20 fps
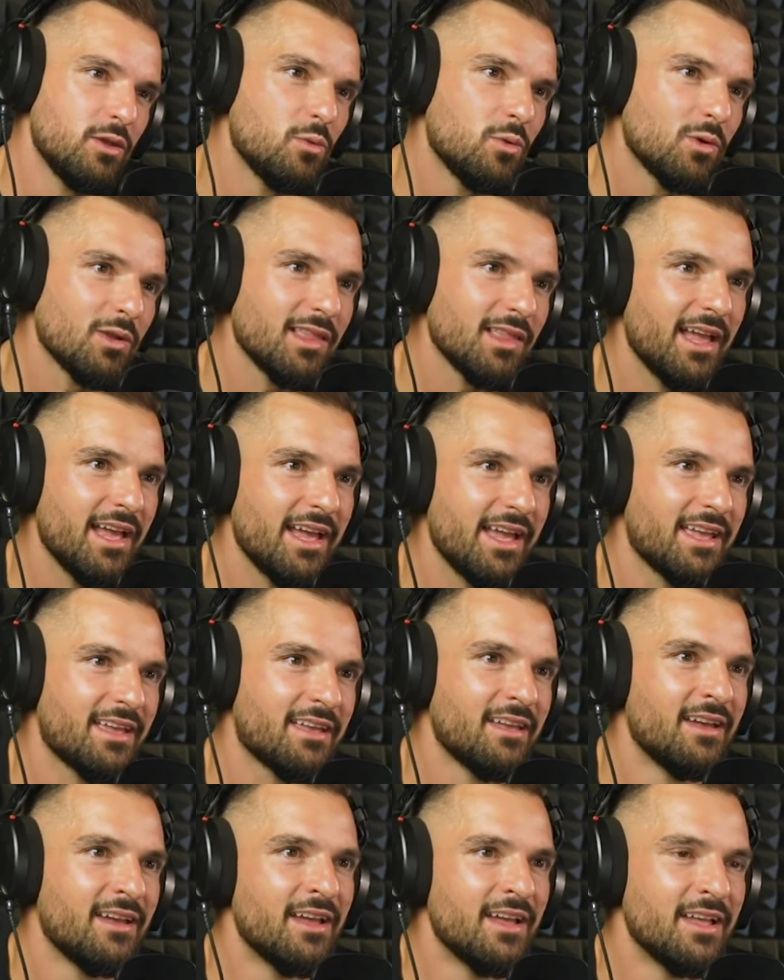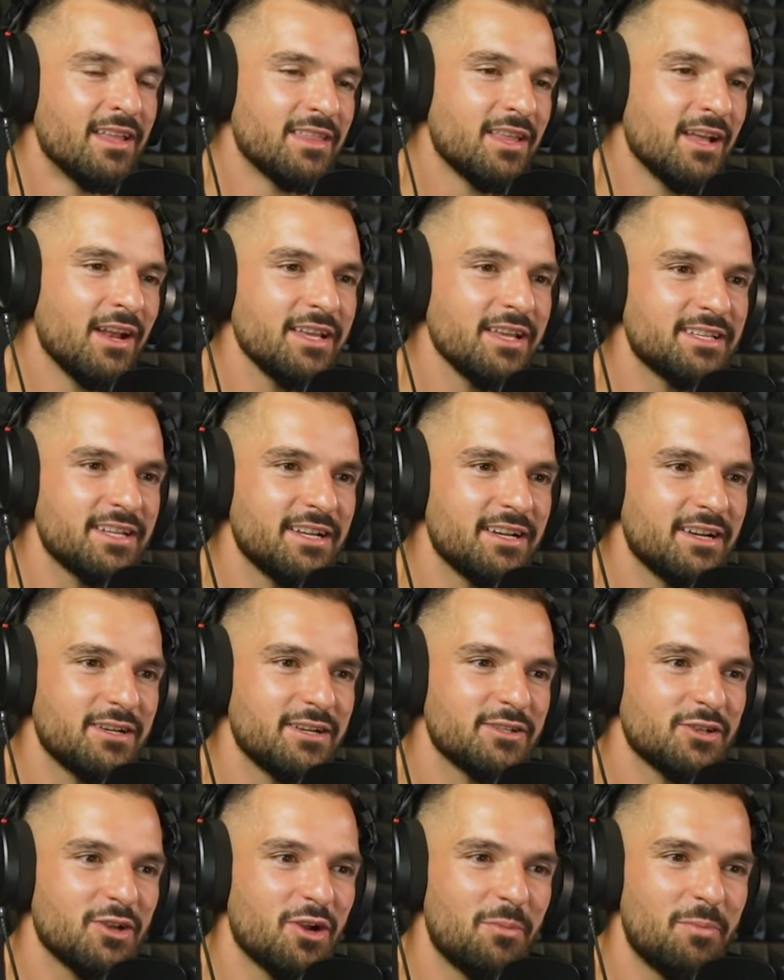you would like the
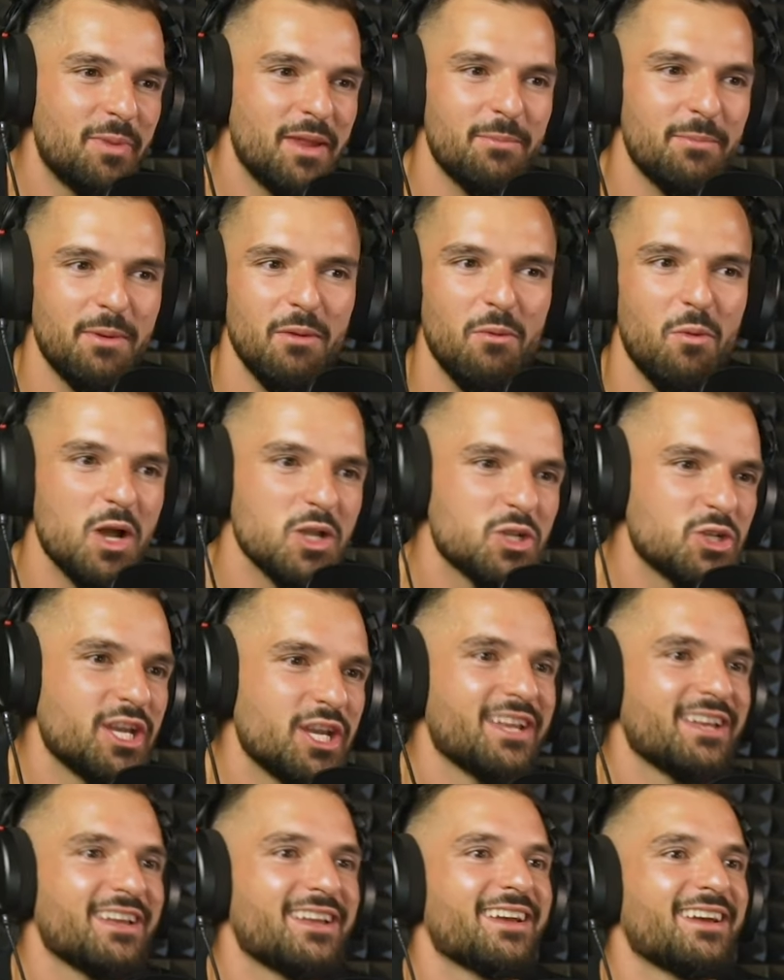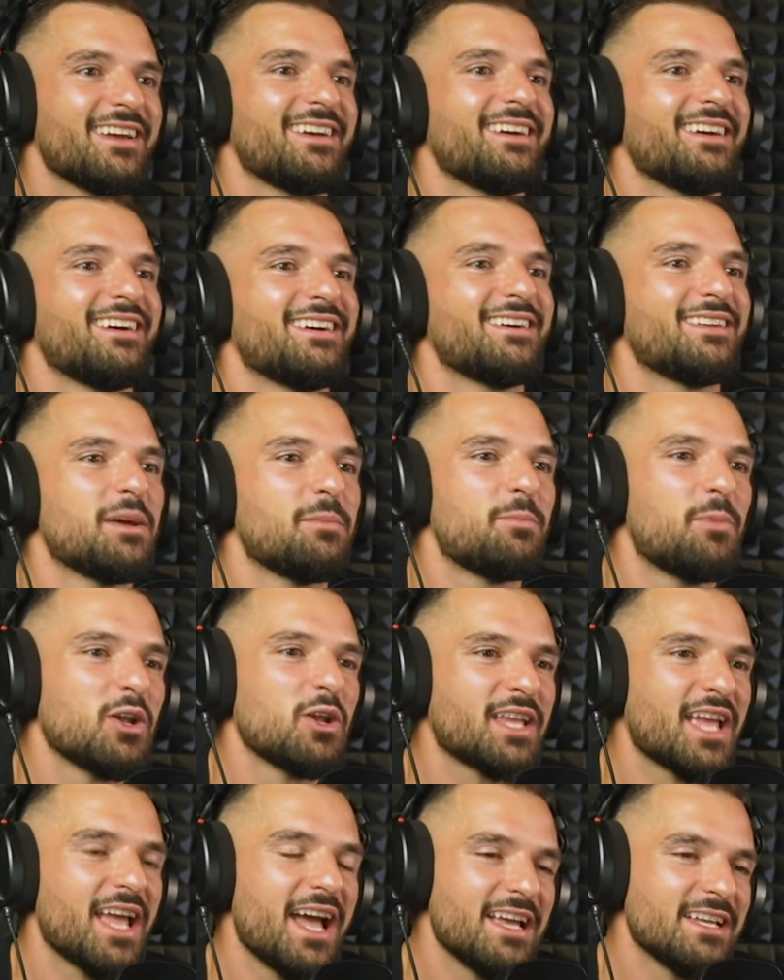listeners or people watching uh, the
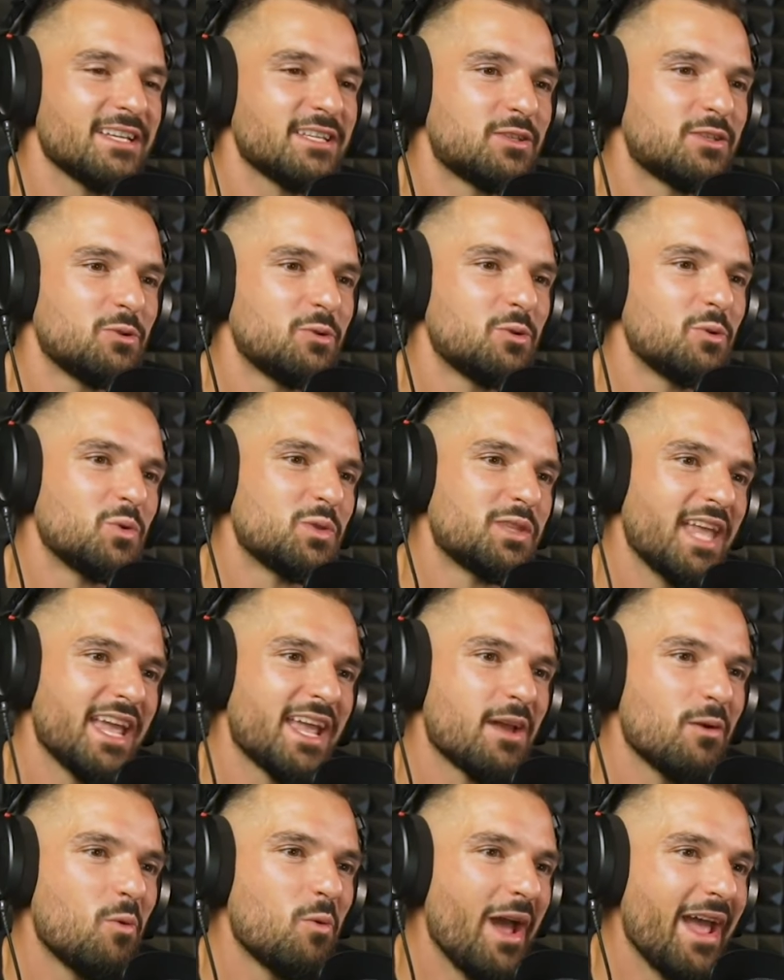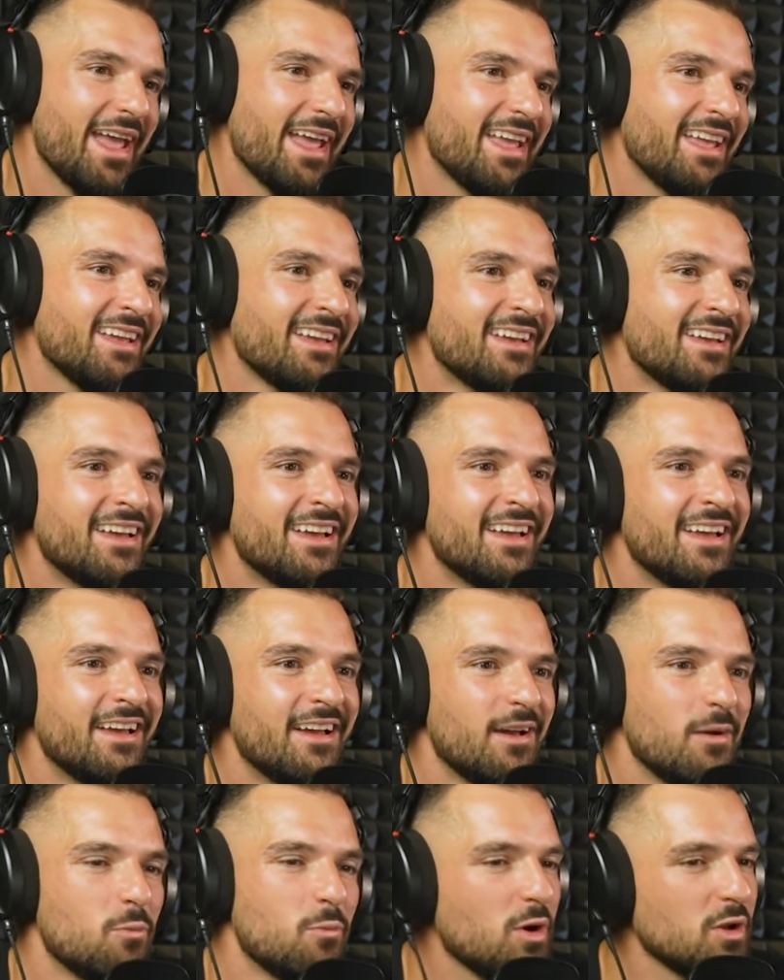podcast to take away,
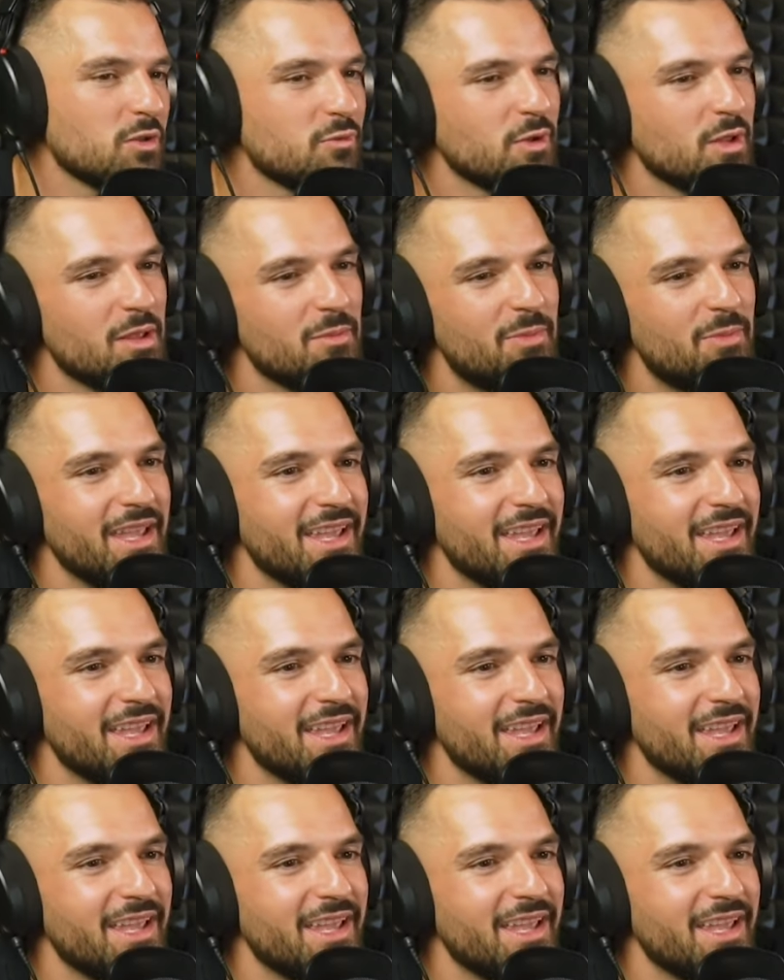what would it